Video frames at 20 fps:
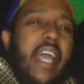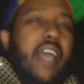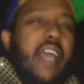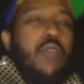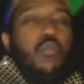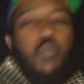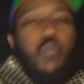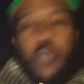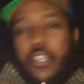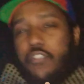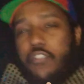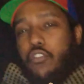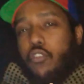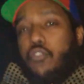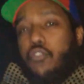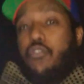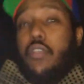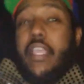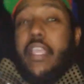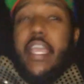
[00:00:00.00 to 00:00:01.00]
and
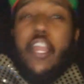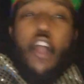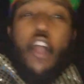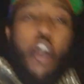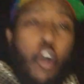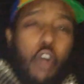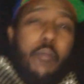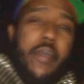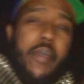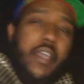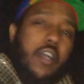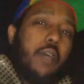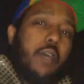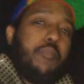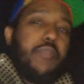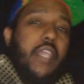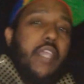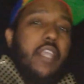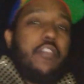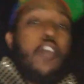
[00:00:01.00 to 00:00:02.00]
whistles to get all my
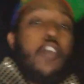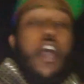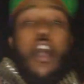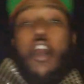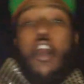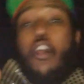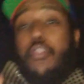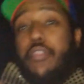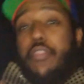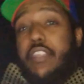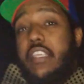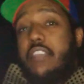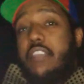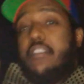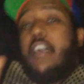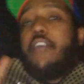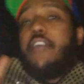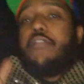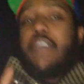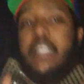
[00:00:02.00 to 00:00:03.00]
updates on
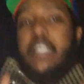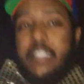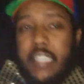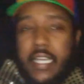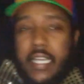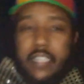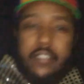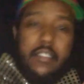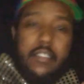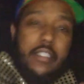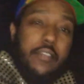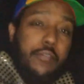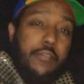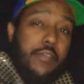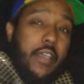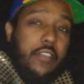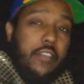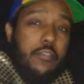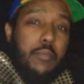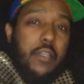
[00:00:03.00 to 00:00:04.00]
these fantastic
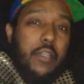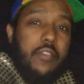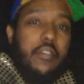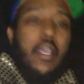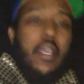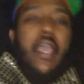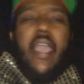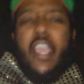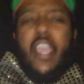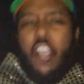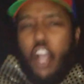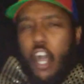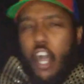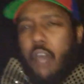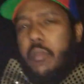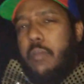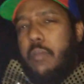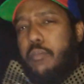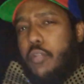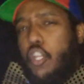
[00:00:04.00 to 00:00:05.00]
investments. And
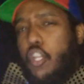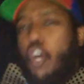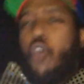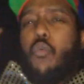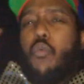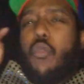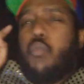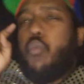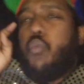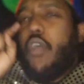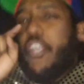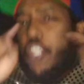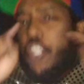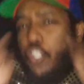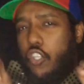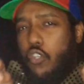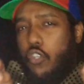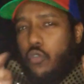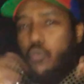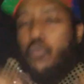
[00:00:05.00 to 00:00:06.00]
comment below with what
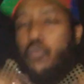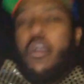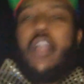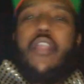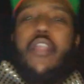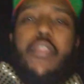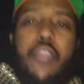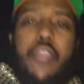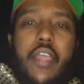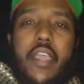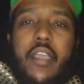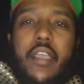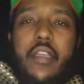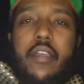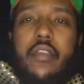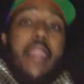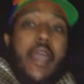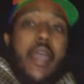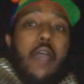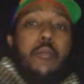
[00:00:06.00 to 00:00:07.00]
you
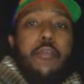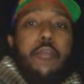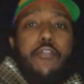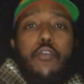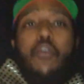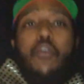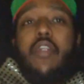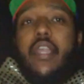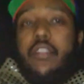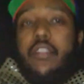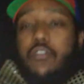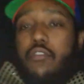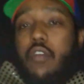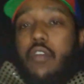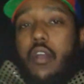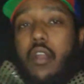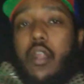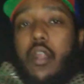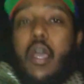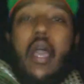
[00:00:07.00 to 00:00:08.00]
think. Now, before I
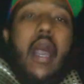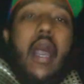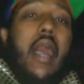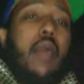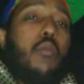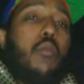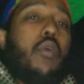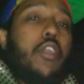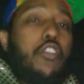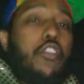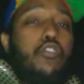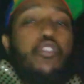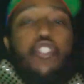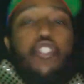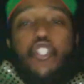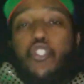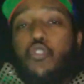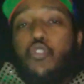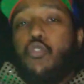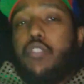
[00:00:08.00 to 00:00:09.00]
start, I wanted to
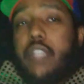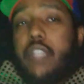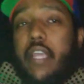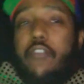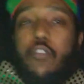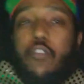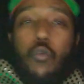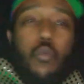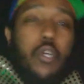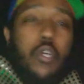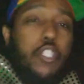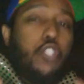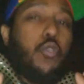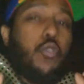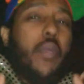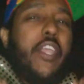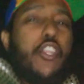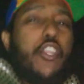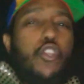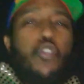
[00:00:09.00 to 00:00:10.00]
introduce everyone
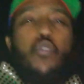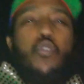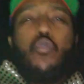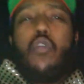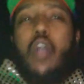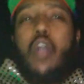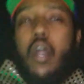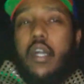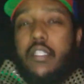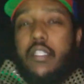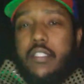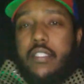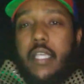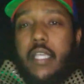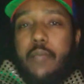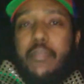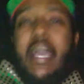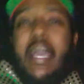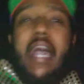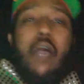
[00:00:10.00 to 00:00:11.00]
to a new
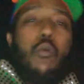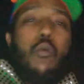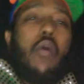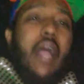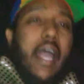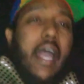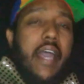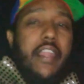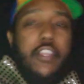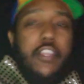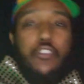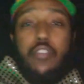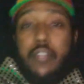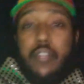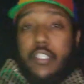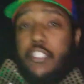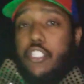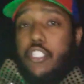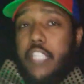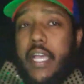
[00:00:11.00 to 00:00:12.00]
concept I will adding to
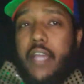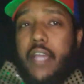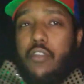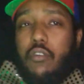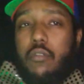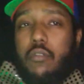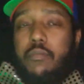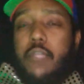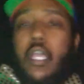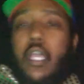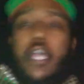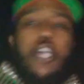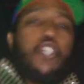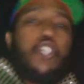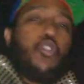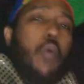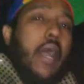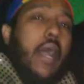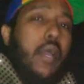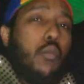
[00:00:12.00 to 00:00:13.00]
this channel.
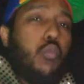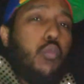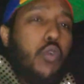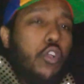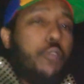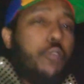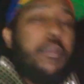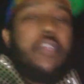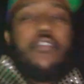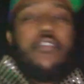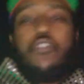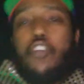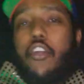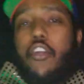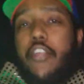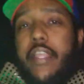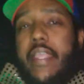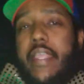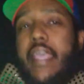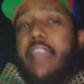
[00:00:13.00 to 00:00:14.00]
So I will be
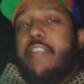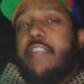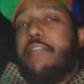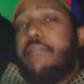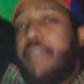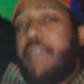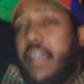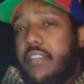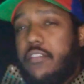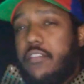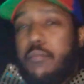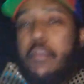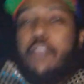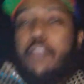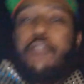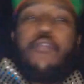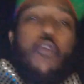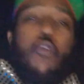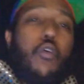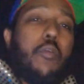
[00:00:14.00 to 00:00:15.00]
starting an investment
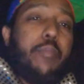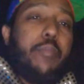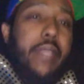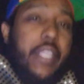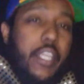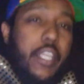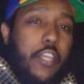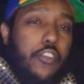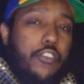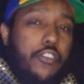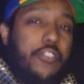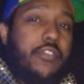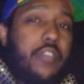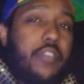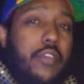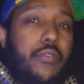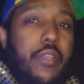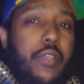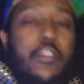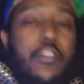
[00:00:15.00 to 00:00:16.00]
for beginner
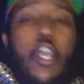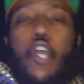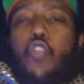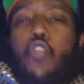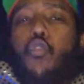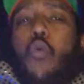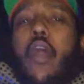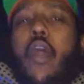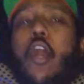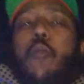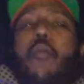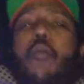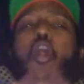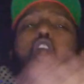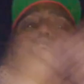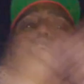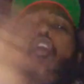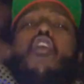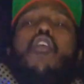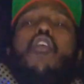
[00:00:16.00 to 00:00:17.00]
series to help
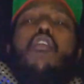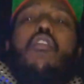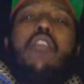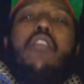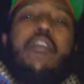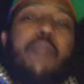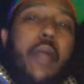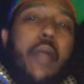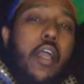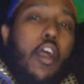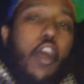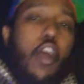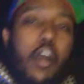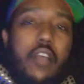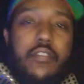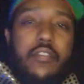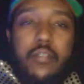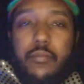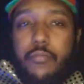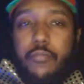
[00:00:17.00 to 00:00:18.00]
all of my
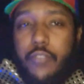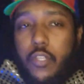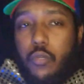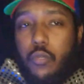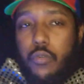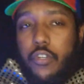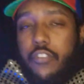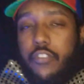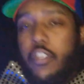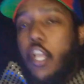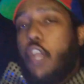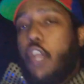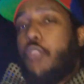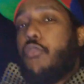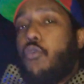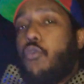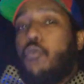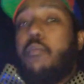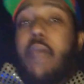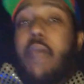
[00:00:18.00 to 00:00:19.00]
awesome viewers
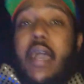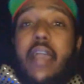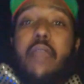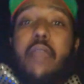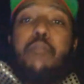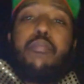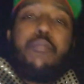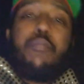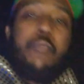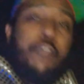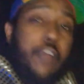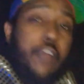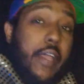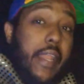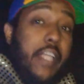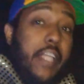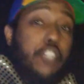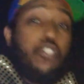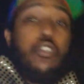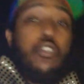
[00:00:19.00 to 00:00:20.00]
through my
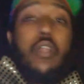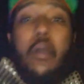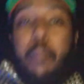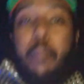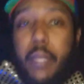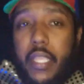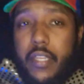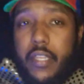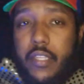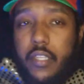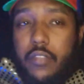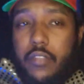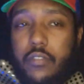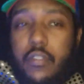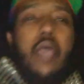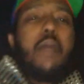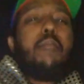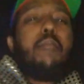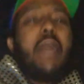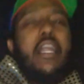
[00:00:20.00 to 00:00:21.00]
financial
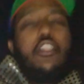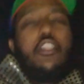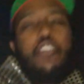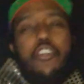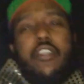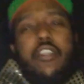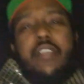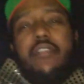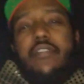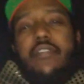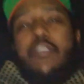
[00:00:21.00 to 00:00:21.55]
opinions. My learning